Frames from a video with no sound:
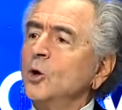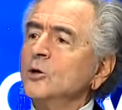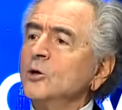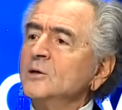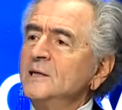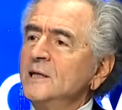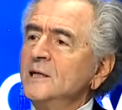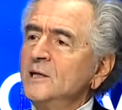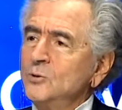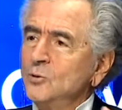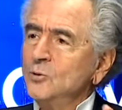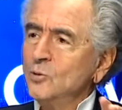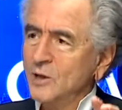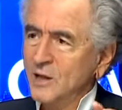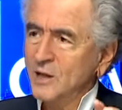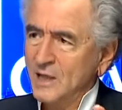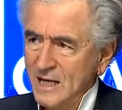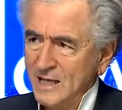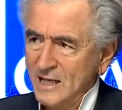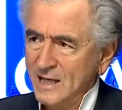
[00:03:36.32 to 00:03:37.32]
continue
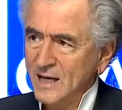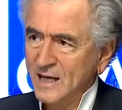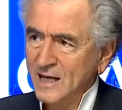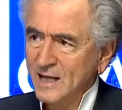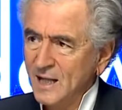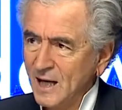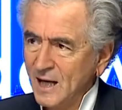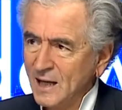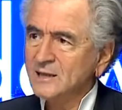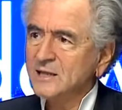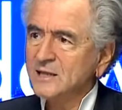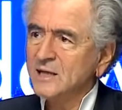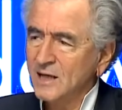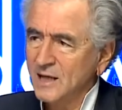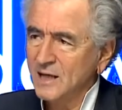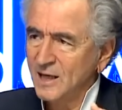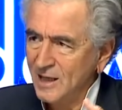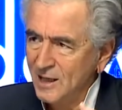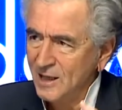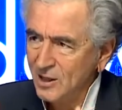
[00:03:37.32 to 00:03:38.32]
thinking that
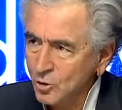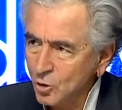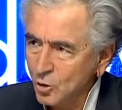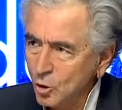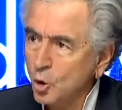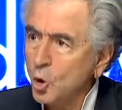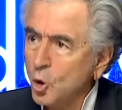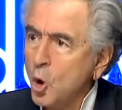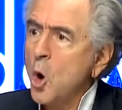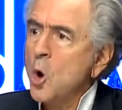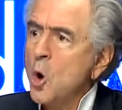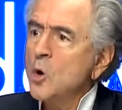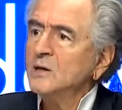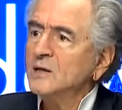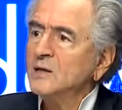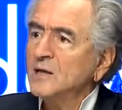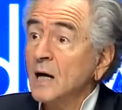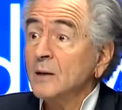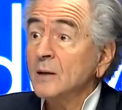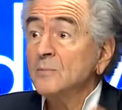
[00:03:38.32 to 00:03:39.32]
in the long
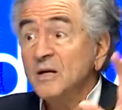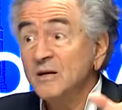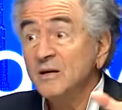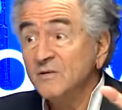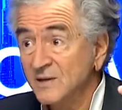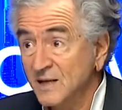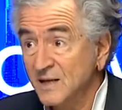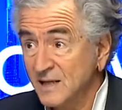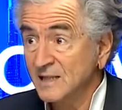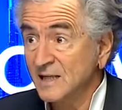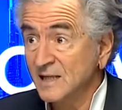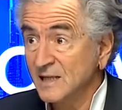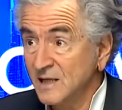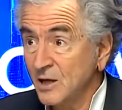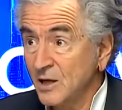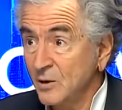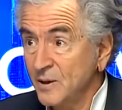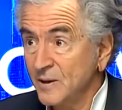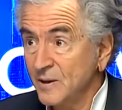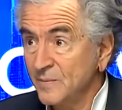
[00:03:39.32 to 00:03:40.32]
time if
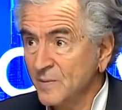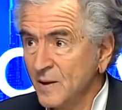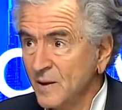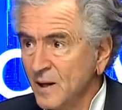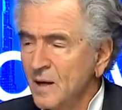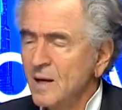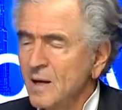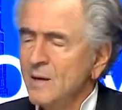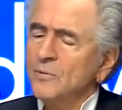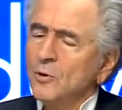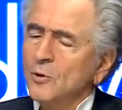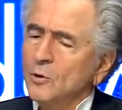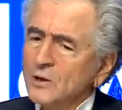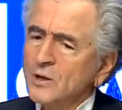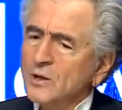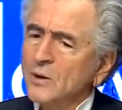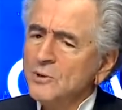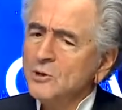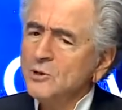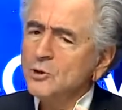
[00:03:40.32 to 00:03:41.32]
necessary? Because
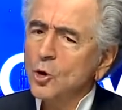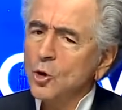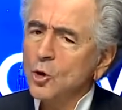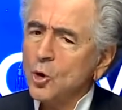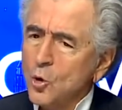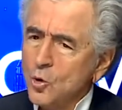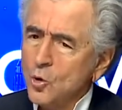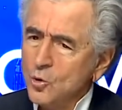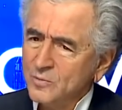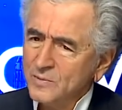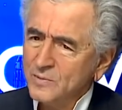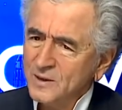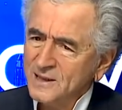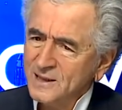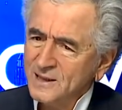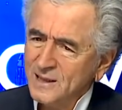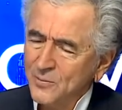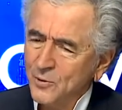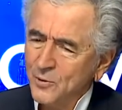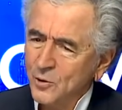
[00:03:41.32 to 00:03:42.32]
there is a law
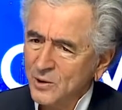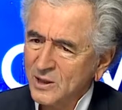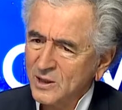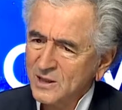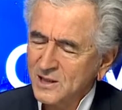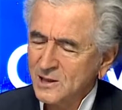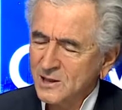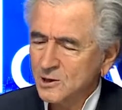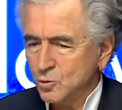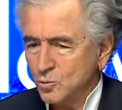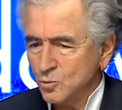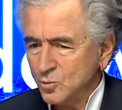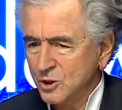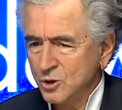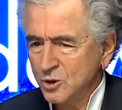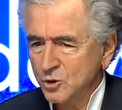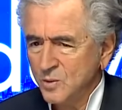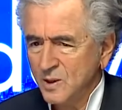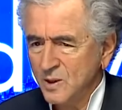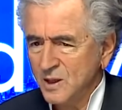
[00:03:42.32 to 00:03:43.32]
in democracies
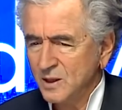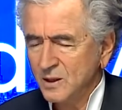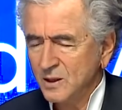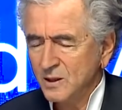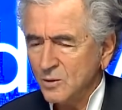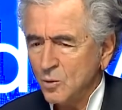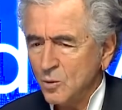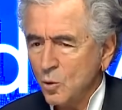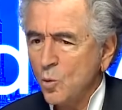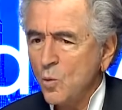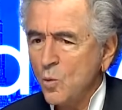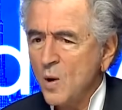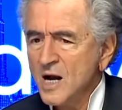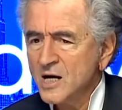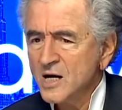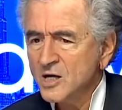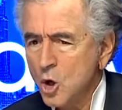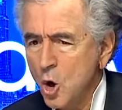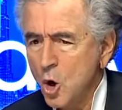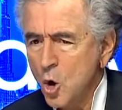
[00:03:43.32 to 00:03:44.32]
which we
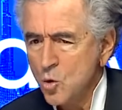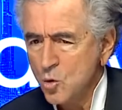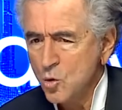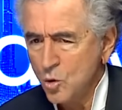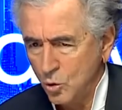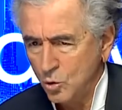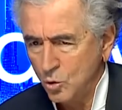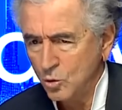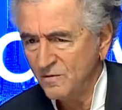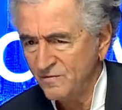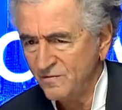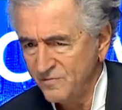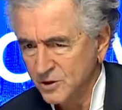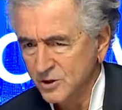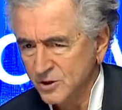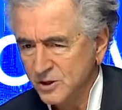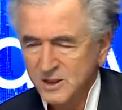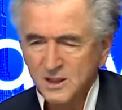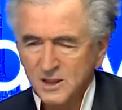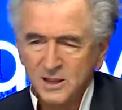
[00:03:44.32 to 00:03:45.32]
well know, all of
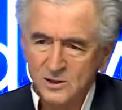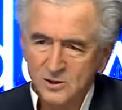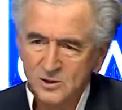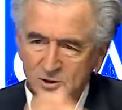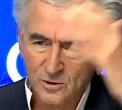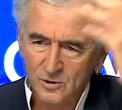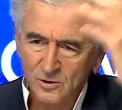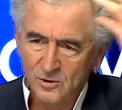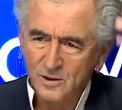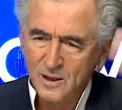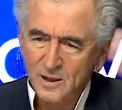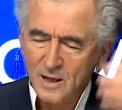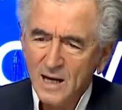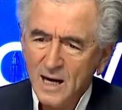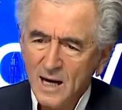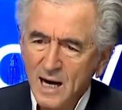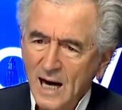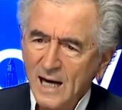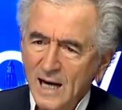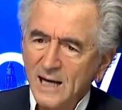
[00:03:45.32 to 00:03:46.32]
us, since
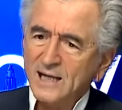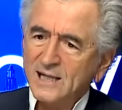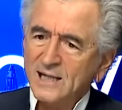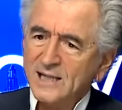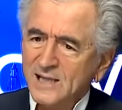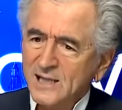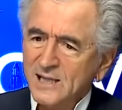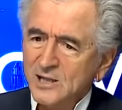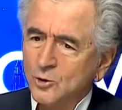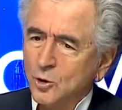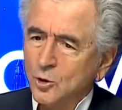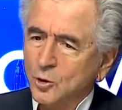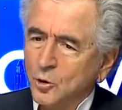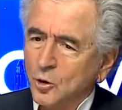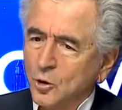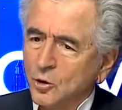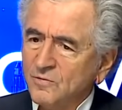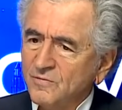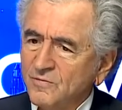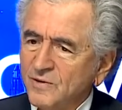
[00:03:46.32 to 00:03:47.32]
Alexis de
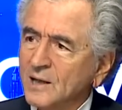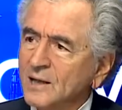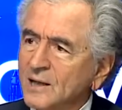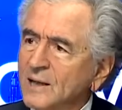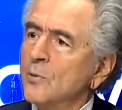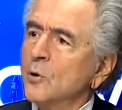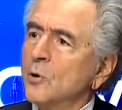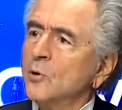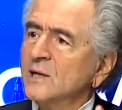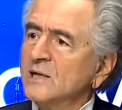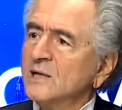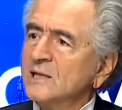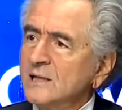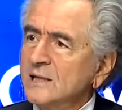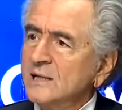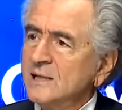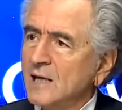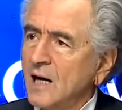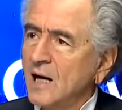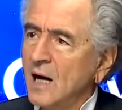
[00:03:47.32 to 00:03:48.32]
Tocqueville.
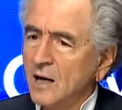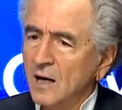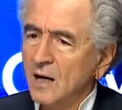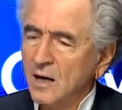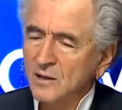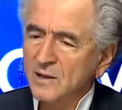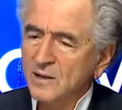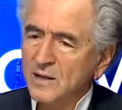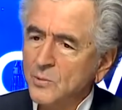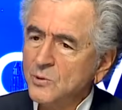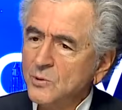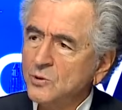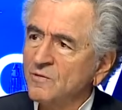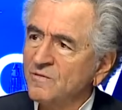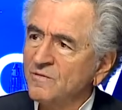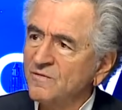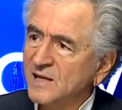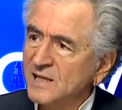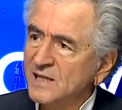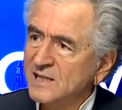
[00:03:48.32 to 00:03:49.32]
Democracies, there is a
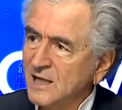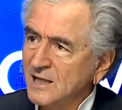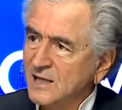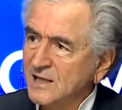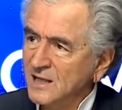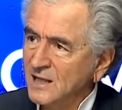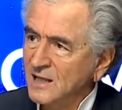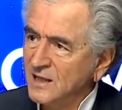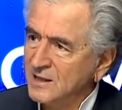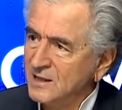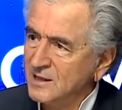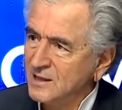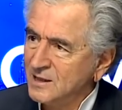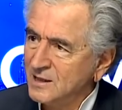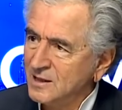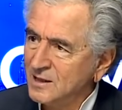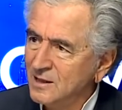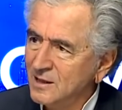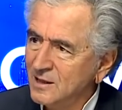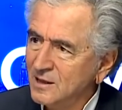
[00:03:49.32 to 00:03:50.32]

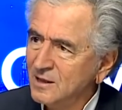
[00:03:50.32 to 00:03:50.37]
versatility,